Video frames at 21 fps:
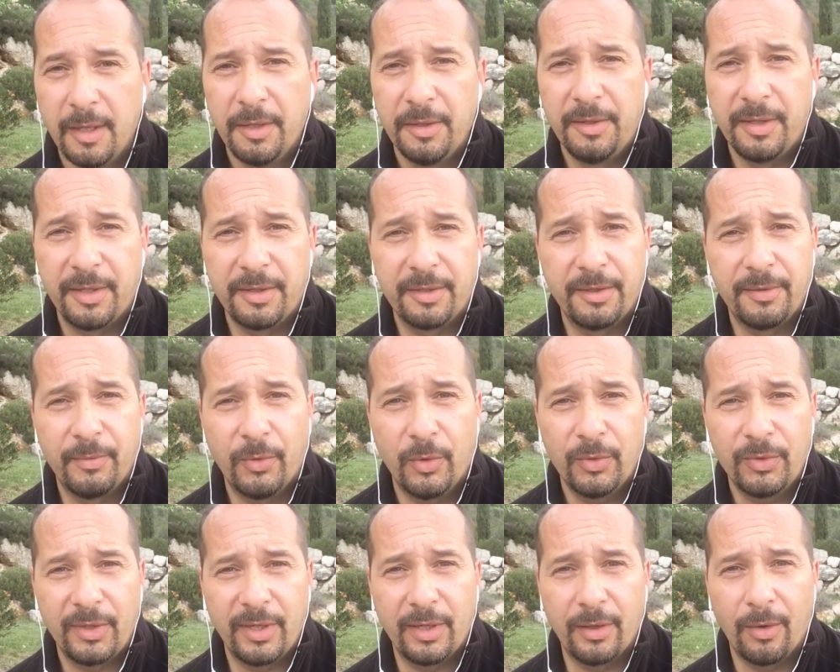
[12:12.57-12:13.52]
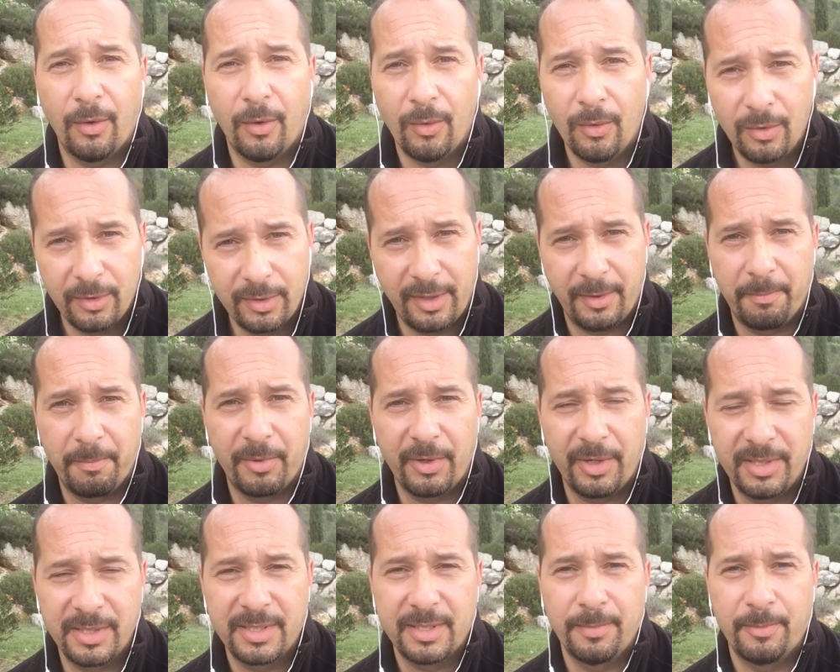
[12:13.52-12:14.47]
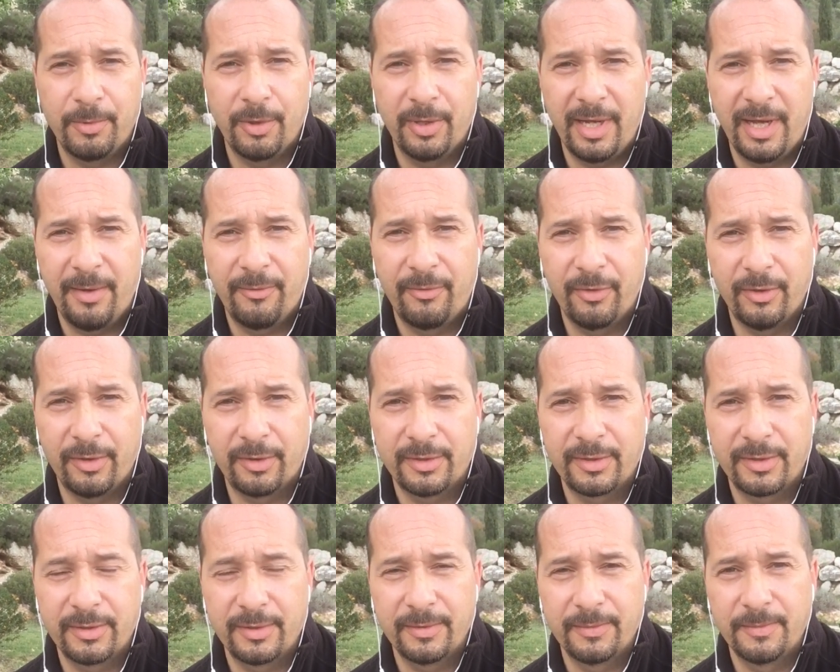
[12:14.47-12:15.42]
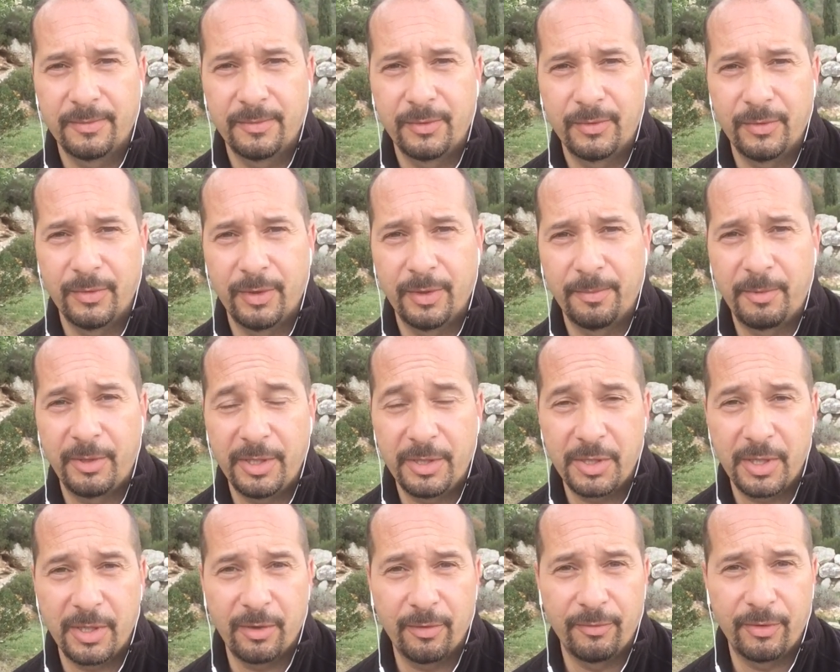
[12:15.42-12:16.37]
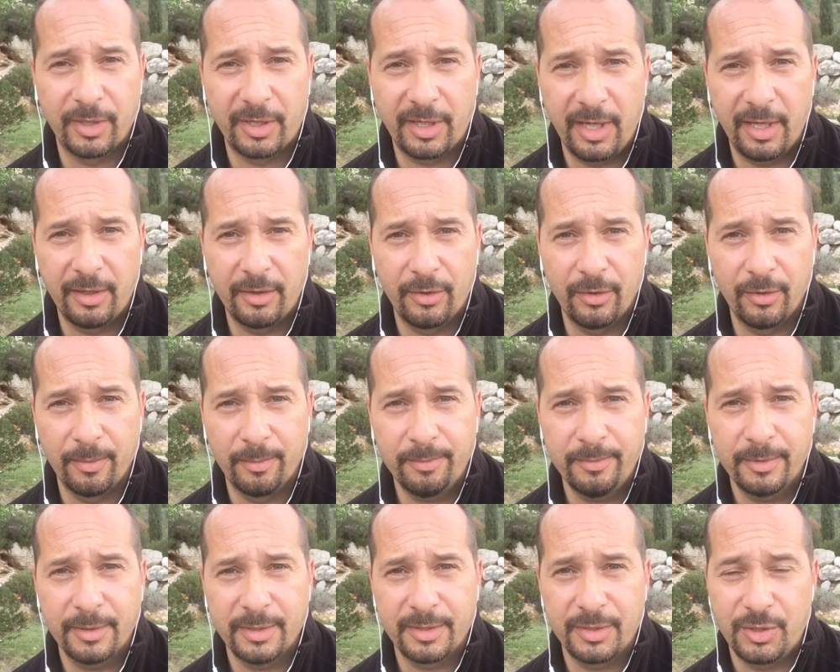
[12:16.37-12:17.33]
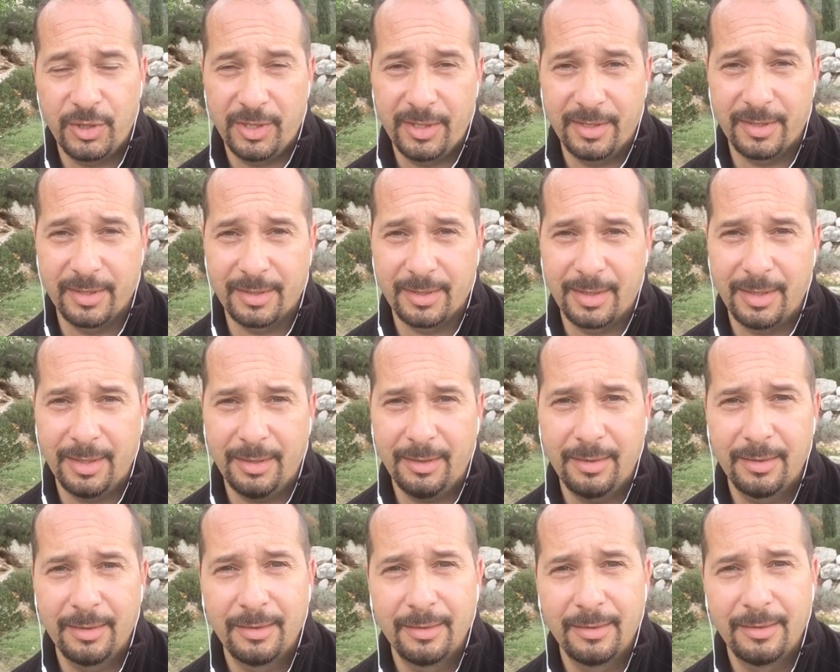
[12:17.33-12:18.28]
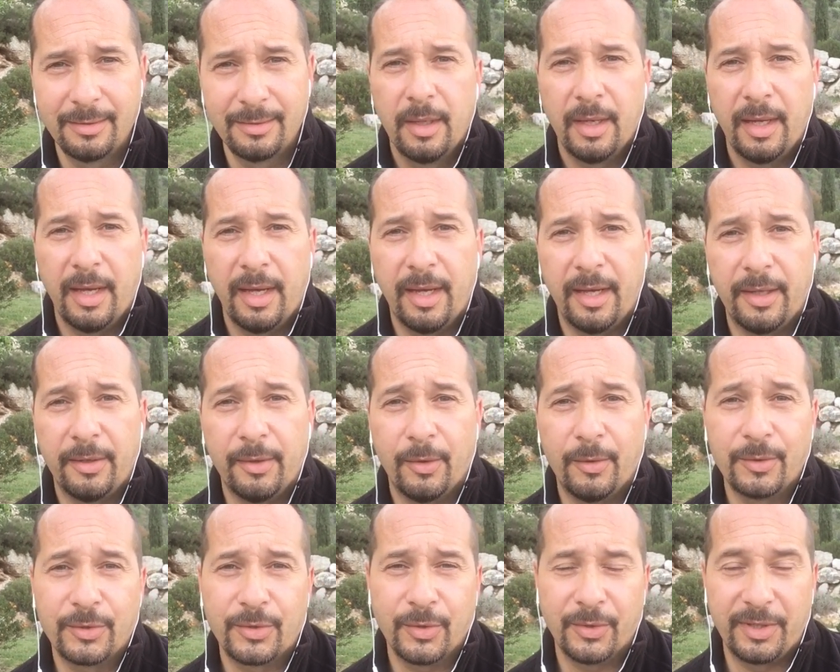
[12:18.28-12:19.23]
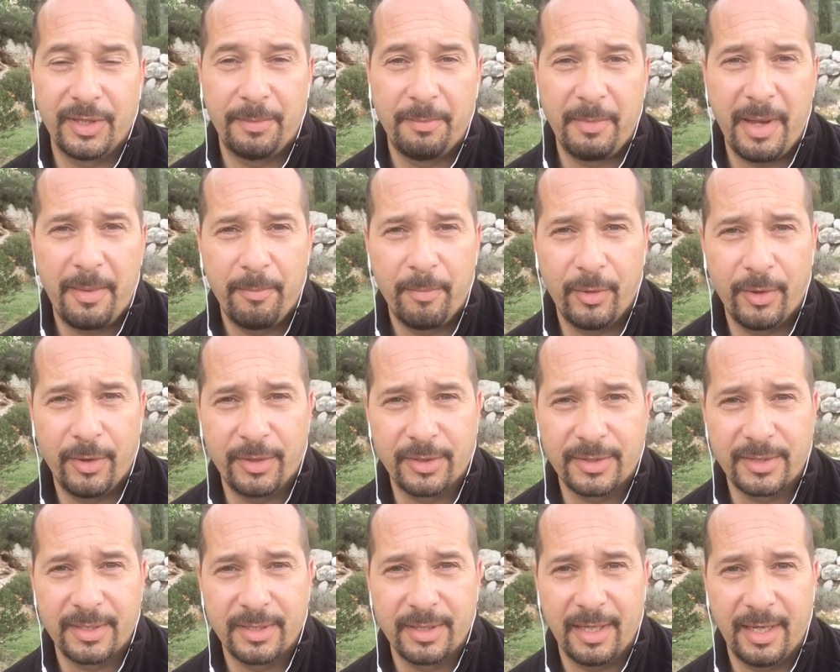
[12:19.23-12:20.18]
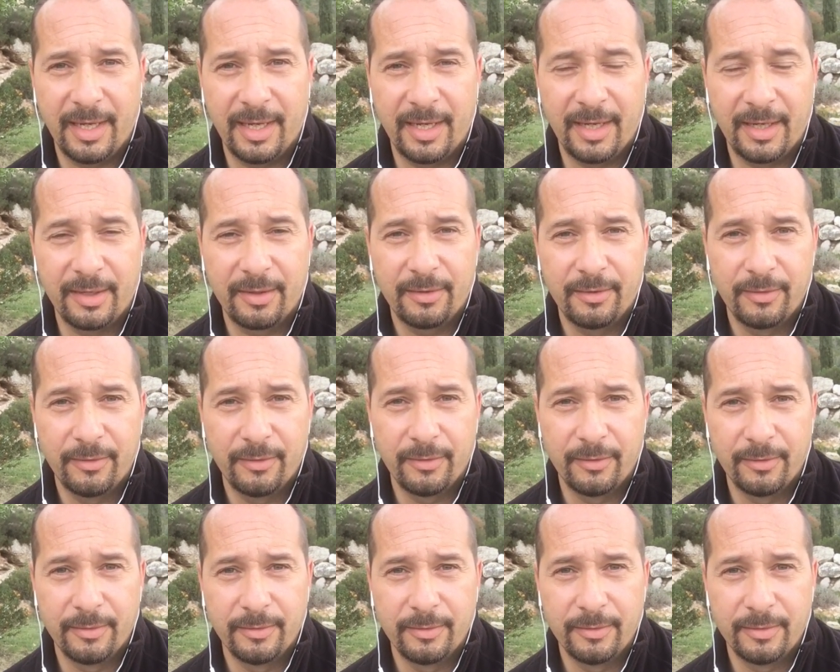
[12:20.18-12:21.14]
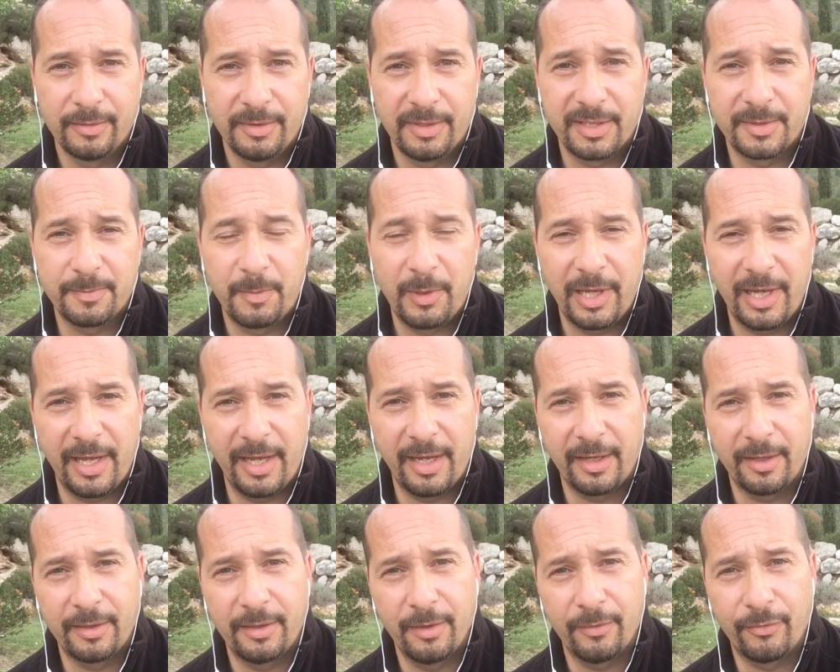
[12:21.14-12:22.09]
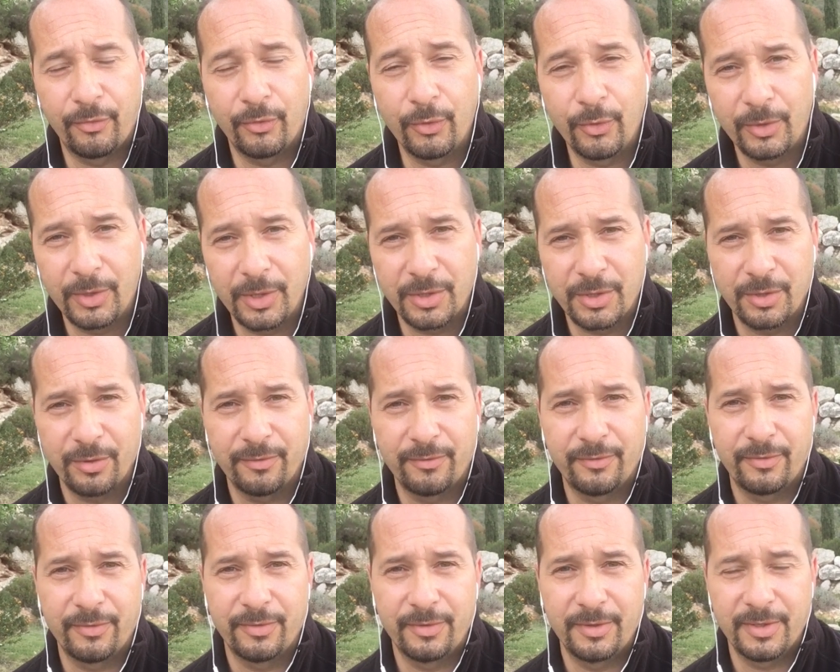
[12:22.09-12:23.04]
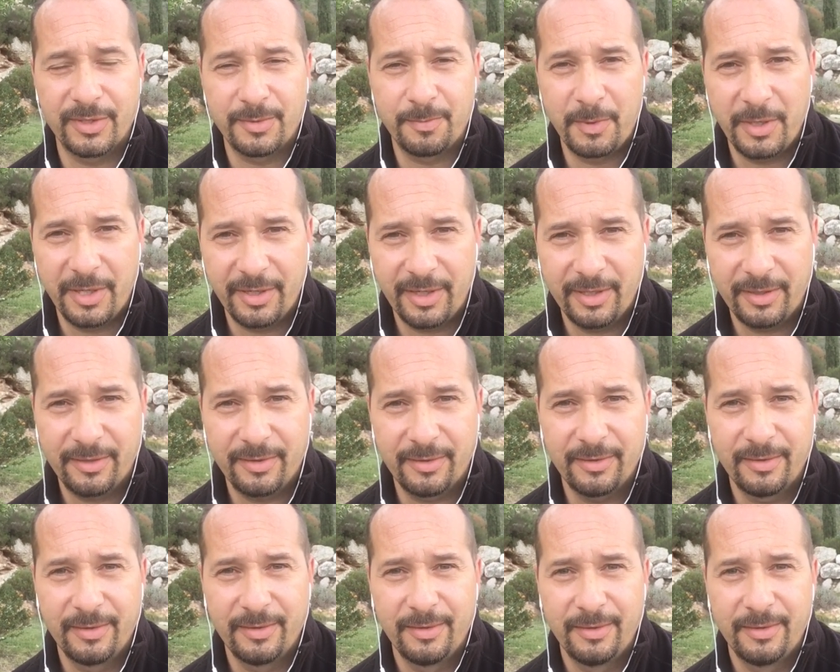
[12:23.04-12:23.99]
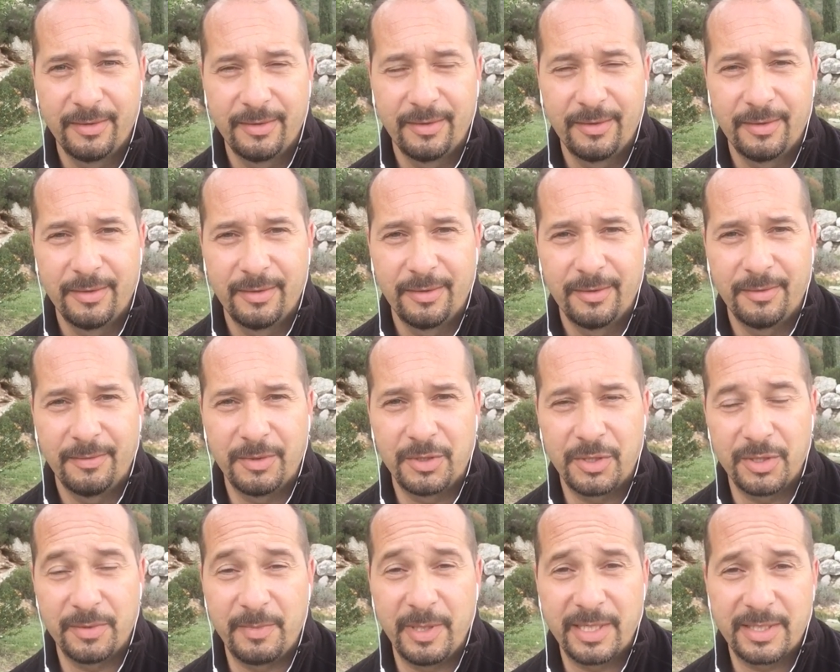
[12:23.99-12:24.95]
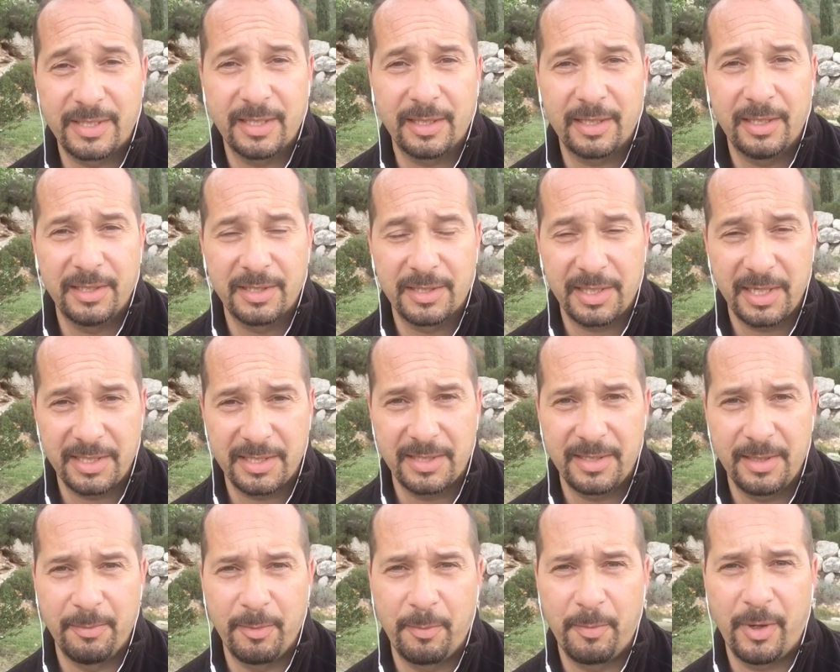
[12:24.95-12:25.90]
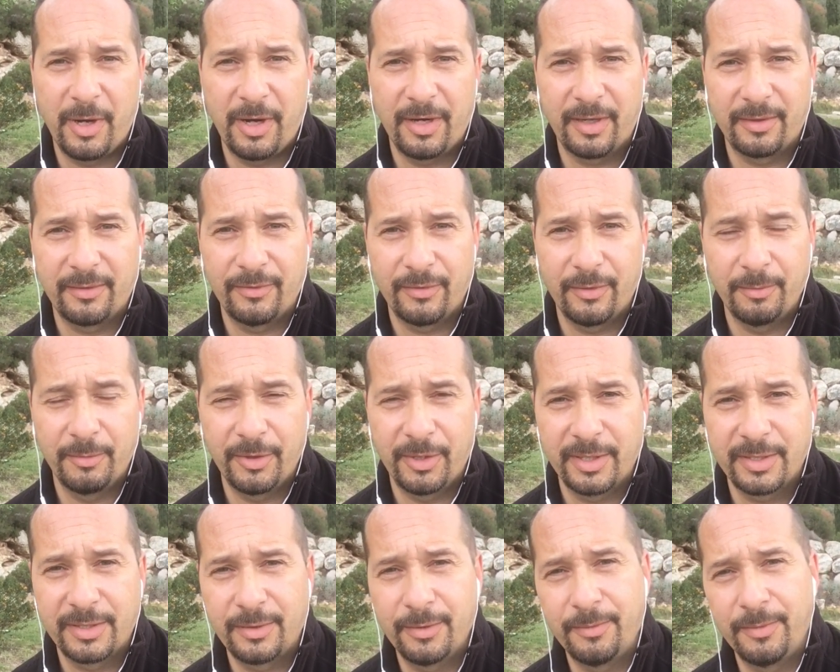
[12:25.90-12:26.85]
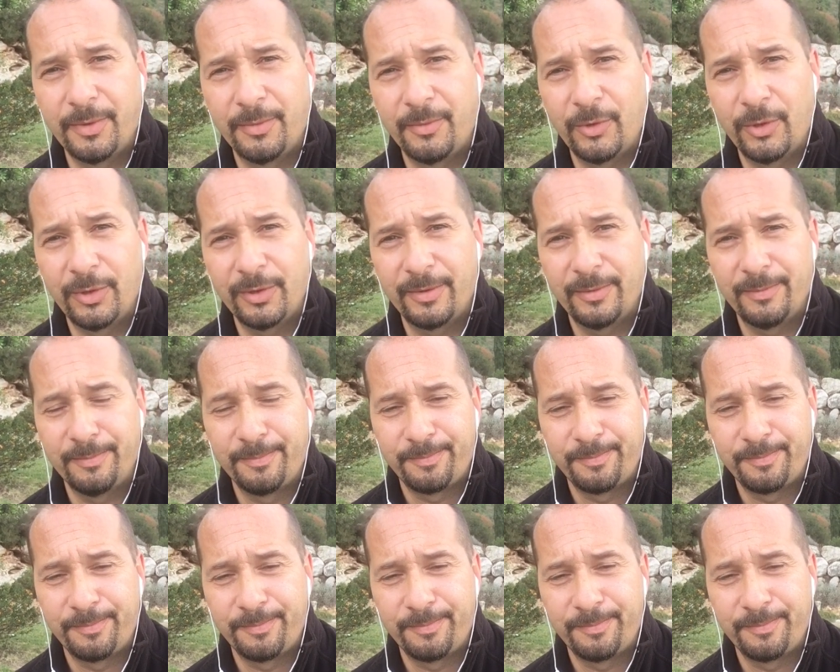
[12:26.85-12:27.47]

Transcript: They are devoting all their principal efforts to the preaching of the kingdom, as Jesus did. And also their members are displaying the fruitage of the Spirit, which is basically sets them apart from the rest of the world.